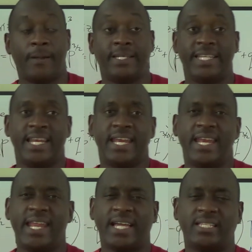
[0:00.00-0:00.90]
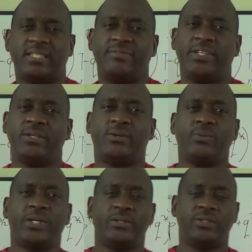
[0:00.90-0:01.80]
The next video
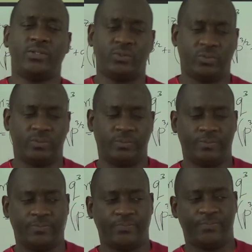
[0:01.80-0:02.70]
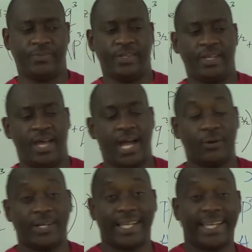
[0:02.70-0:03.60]
we're gonna do, I'm
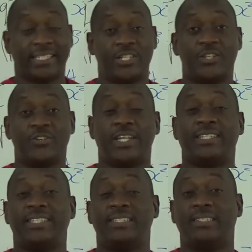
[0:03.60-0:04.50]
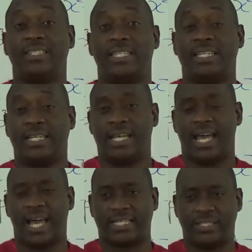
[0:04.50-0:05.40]
gonna get straight into the
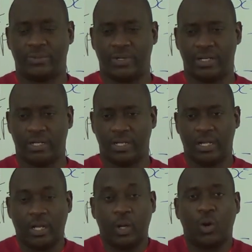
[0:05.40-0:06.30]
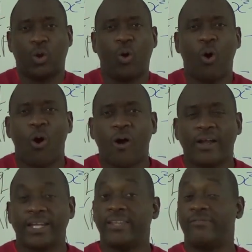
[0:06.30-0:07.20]
actual
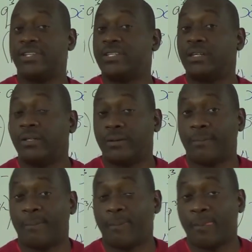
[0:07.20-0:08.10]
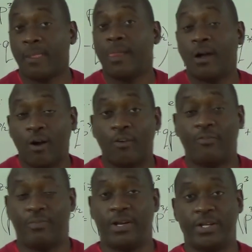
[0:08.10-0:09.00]
long division of
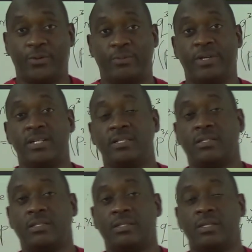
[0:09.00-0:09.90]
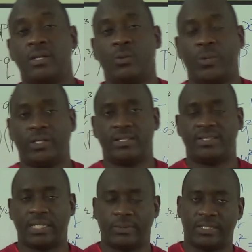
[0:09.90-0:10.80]
polynomials. We're gonna
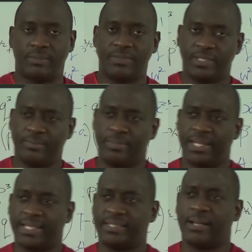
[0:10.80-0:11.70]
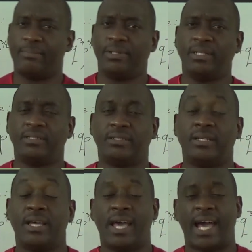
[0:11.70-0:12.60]
start with some simple examples,
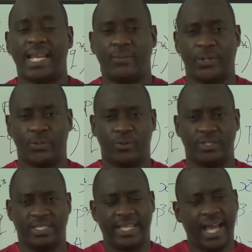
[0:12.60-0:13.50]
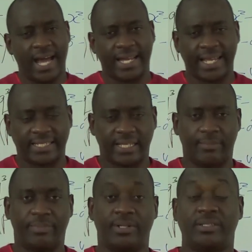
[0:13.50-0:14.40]
and then we go on to the harder
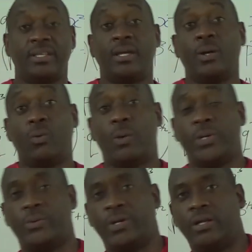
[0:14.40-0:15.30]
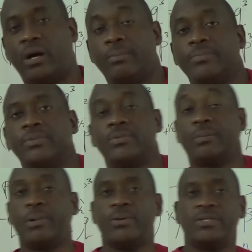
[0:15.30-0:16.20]
examples where we're going up the
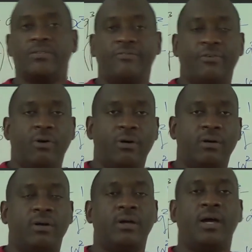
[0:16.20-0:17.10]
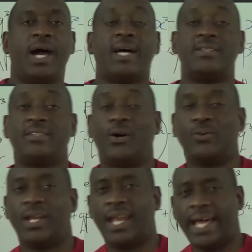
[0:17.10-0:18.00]
powers of 4 as
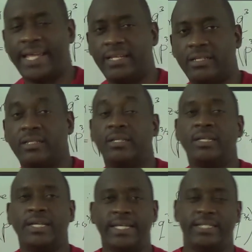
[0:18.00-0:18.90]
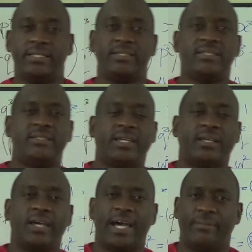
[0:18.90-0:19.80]
outlined in the CSEC
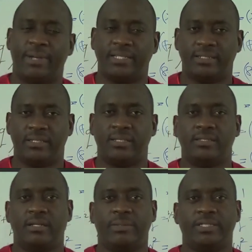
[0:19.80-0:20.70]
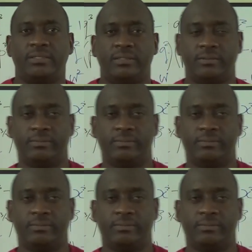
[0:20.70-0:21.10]
Admaths syllabus.